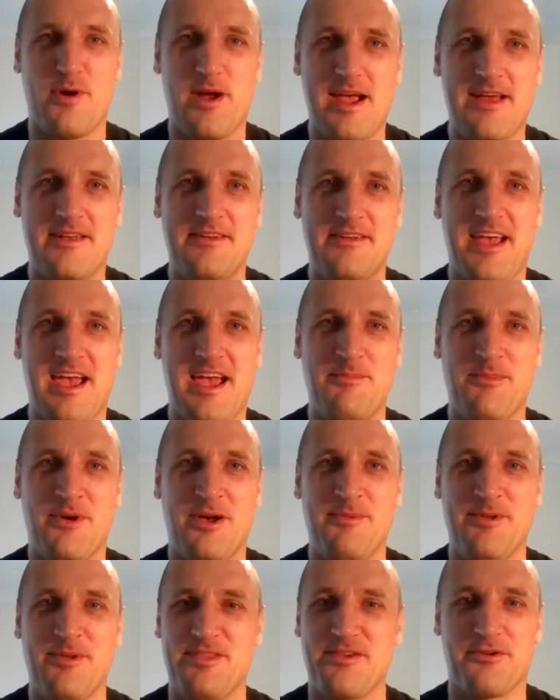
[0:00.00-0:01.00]
of proud dad
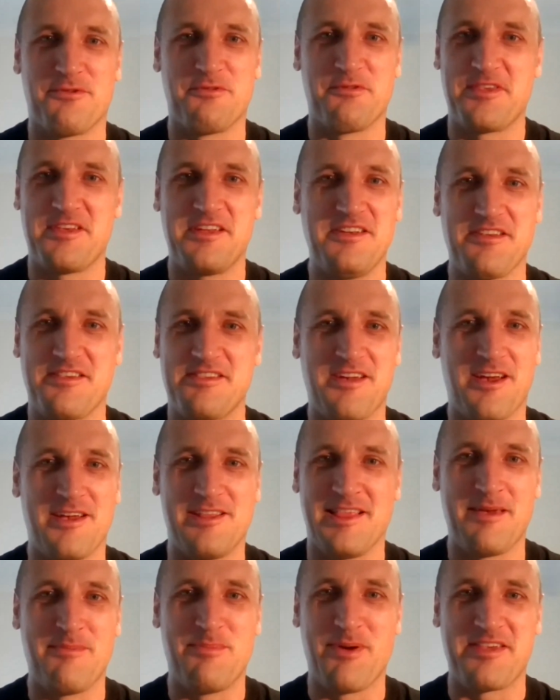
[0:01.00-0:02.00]
moments, or was he just
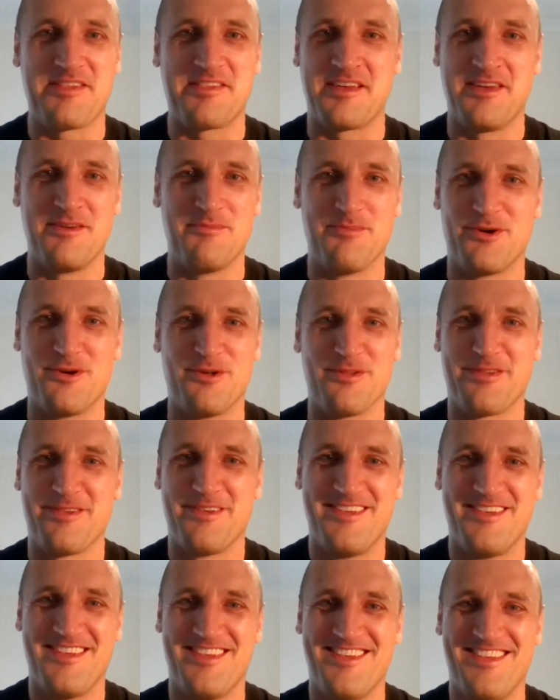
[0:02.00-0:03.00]
totally busting your
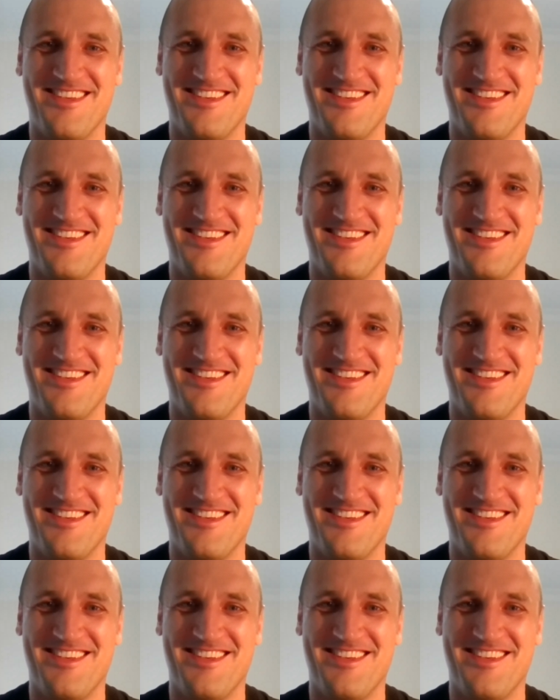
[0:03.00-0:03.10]
balls?